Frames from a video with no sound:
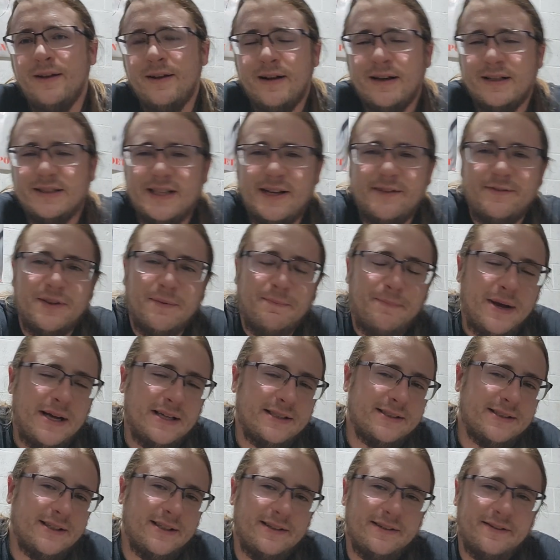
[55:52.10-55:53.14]
Save the
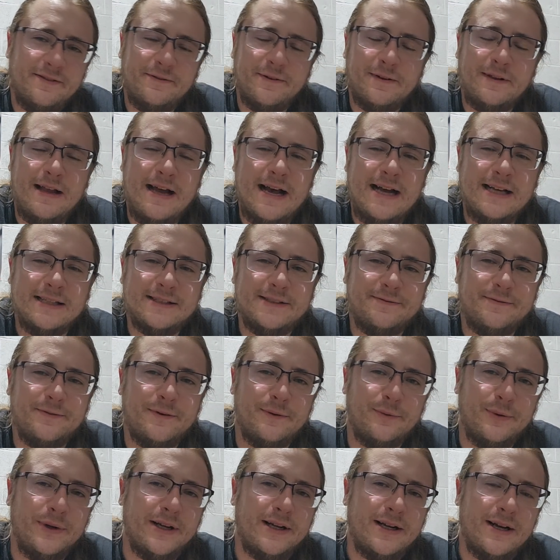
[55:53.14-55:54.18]
best for last for
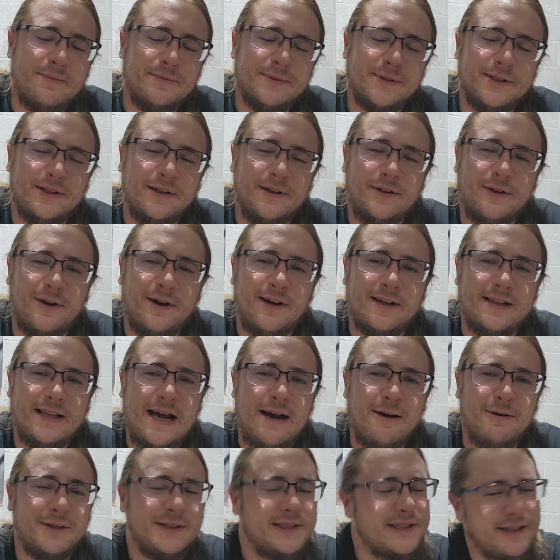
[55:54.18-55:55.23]
when it comes to the Dark
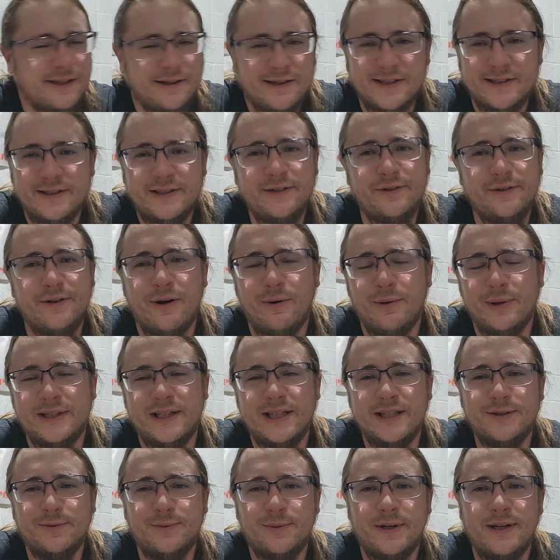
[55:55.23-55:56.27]
Tower series. You know what
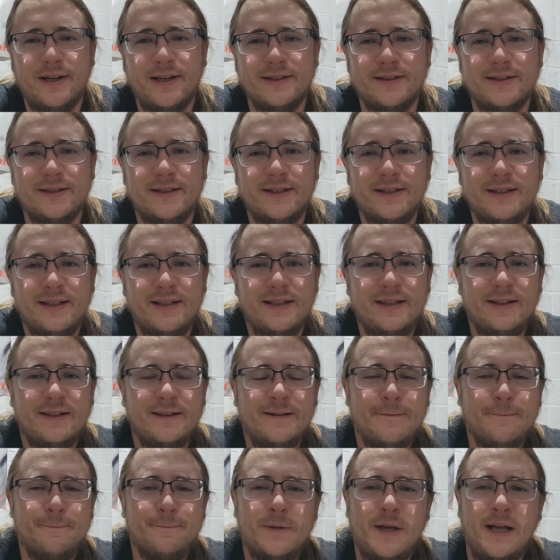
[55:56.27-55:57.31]
this one is.
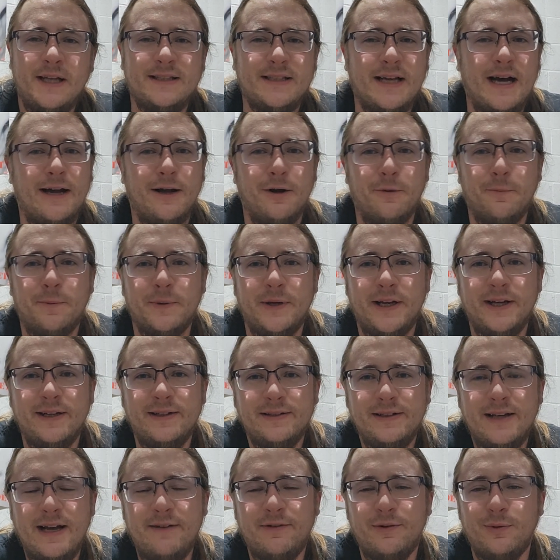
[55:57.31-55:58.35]
It's eye-opening.
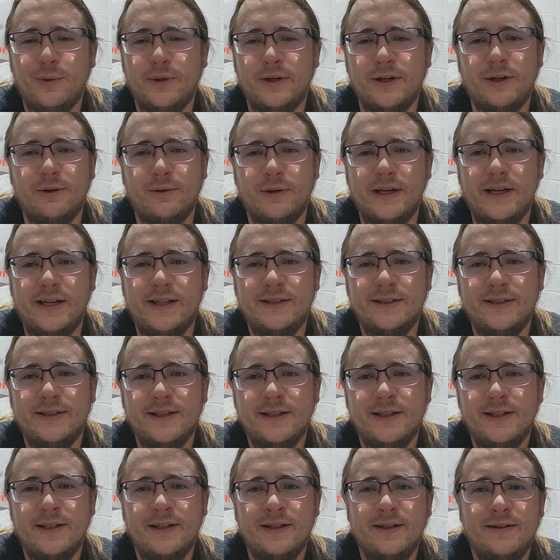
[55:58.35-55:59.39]
Everyone agrees.
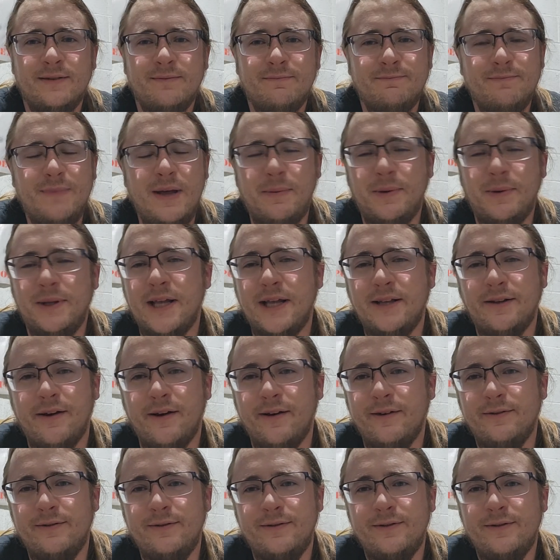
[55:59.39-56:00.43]
Maybe they
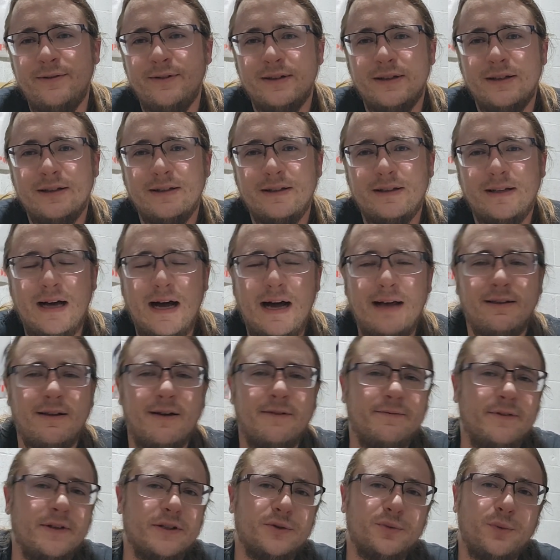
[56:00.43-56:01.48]
don't. I
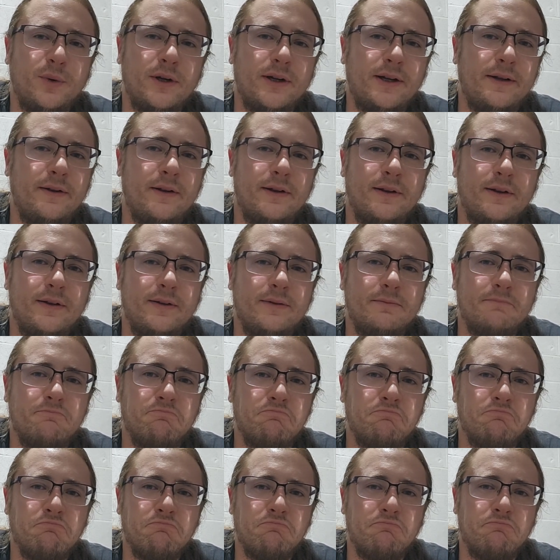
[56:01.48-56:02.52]
love this one. It
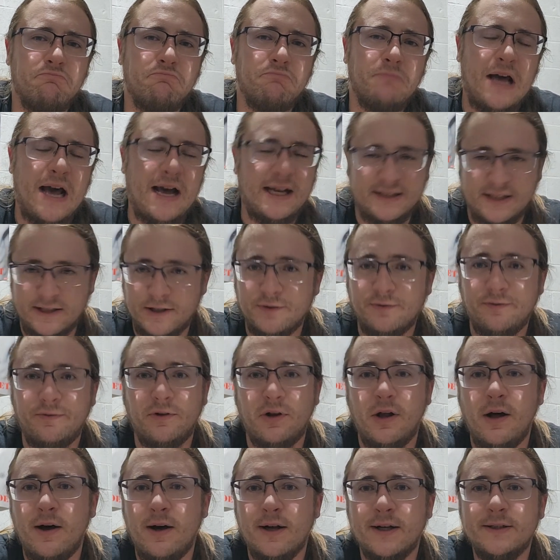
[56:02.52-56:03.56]
has its
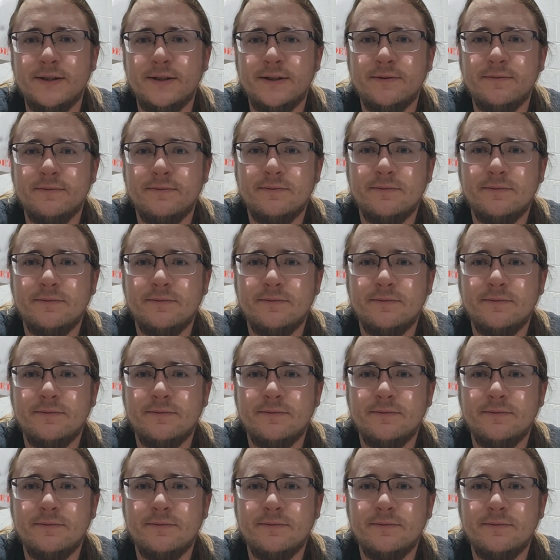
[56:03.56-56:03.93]
flaws,